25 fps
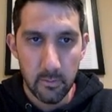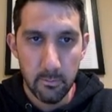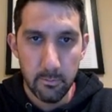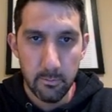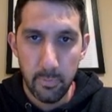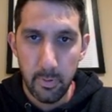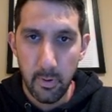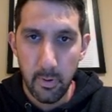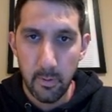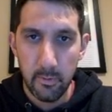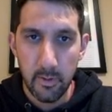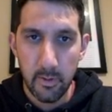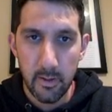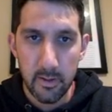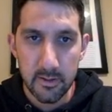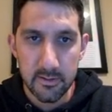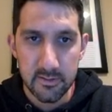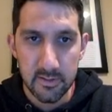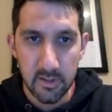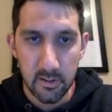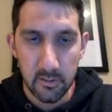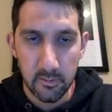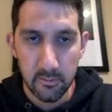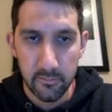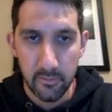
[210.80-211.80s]
public,
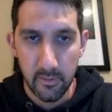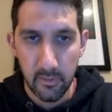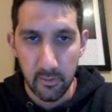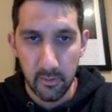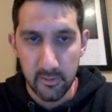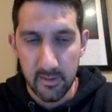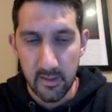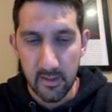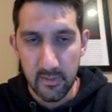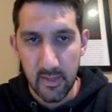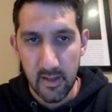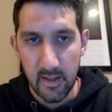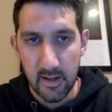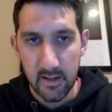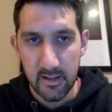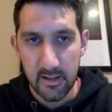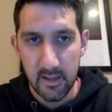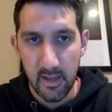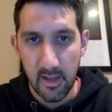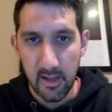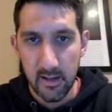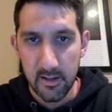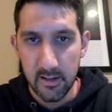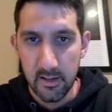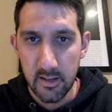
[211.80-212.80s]
so if I looked at that
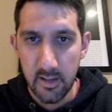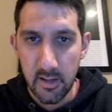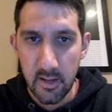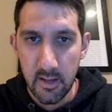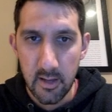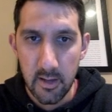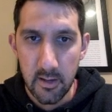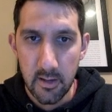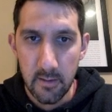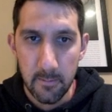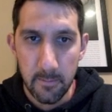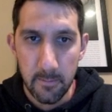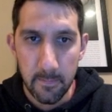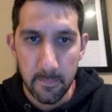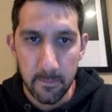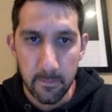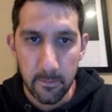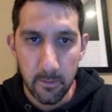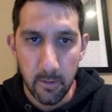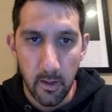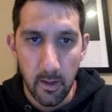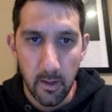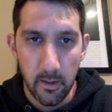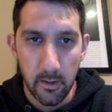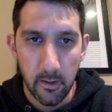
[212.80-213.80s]
again,
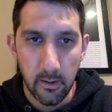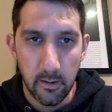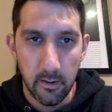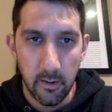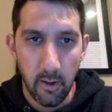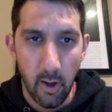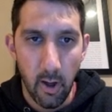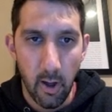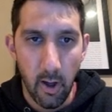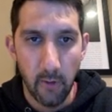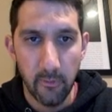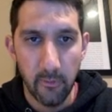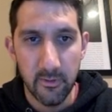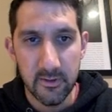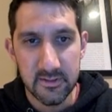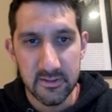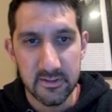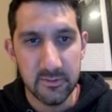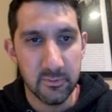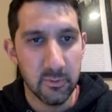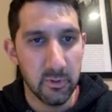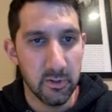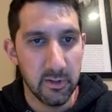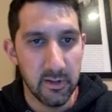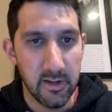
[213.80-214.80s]
okay, oh, this
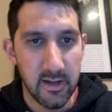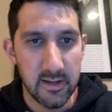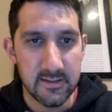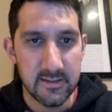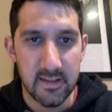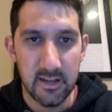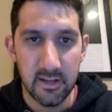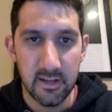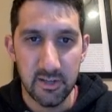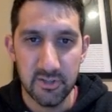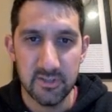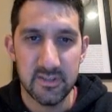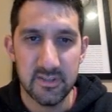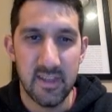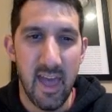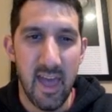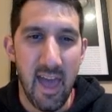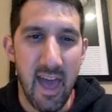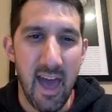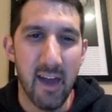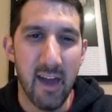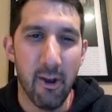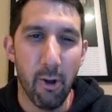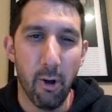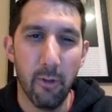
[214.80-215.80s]
is really nice. I can just
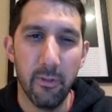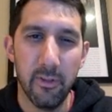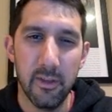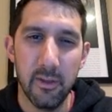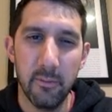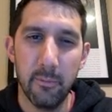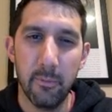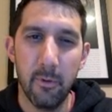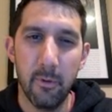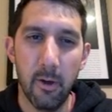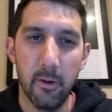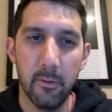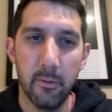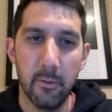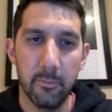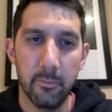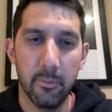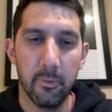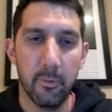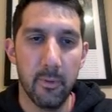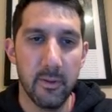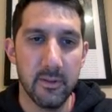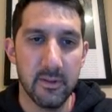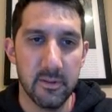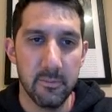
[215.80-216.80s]
add all the
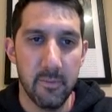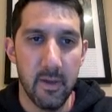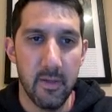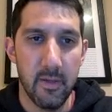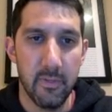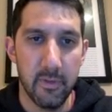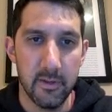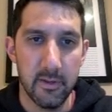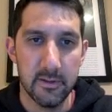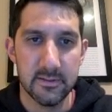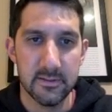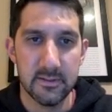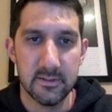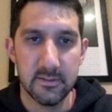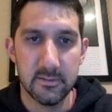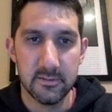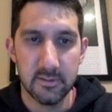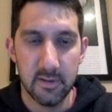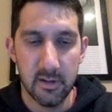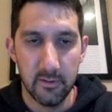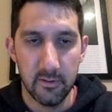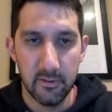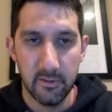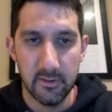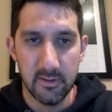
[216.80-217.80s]
unimplemented methods.
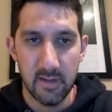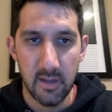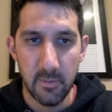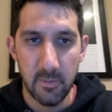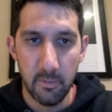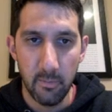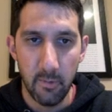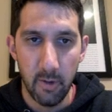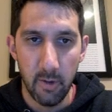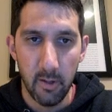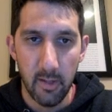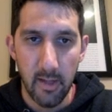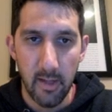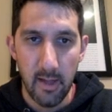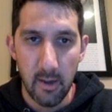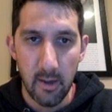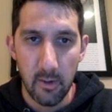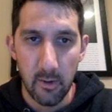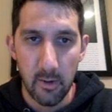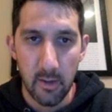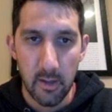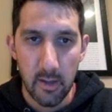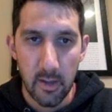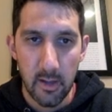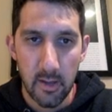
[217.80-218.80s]
So I'm going to type them all out.
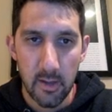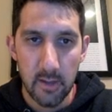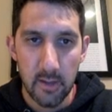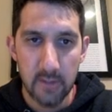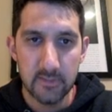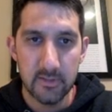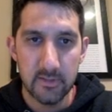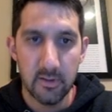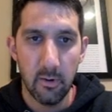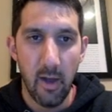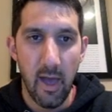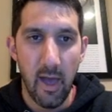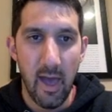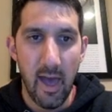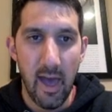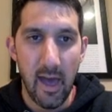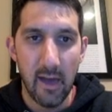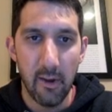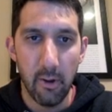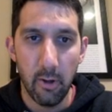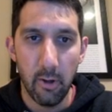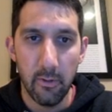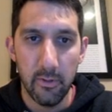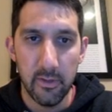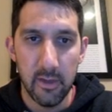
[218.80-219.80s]
So add
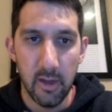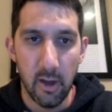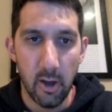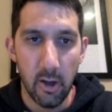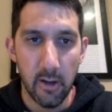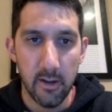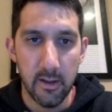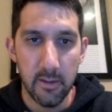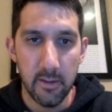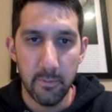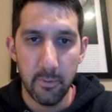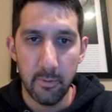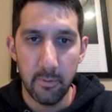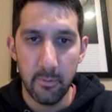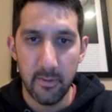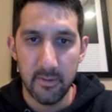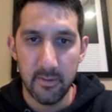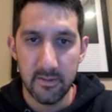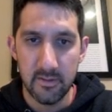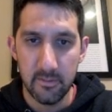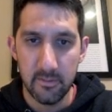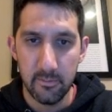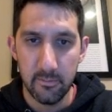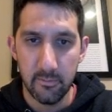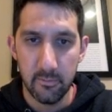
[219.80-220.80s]
all the
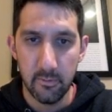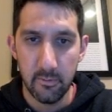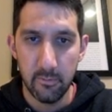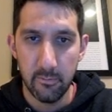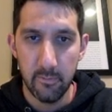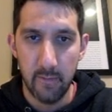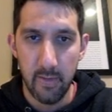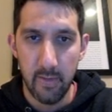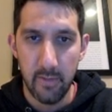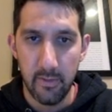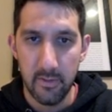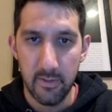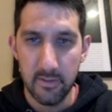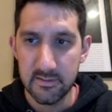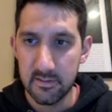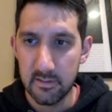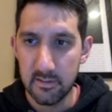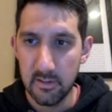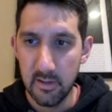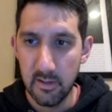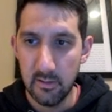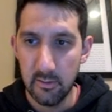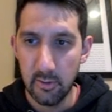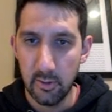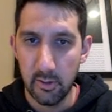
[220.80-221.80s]
unimplemented methods
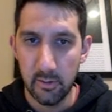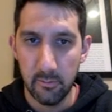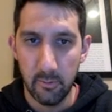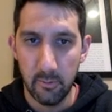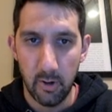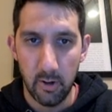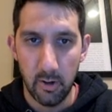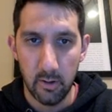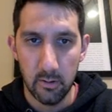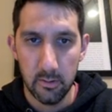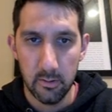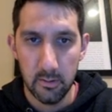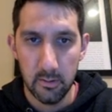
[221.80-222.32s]
and look at them all.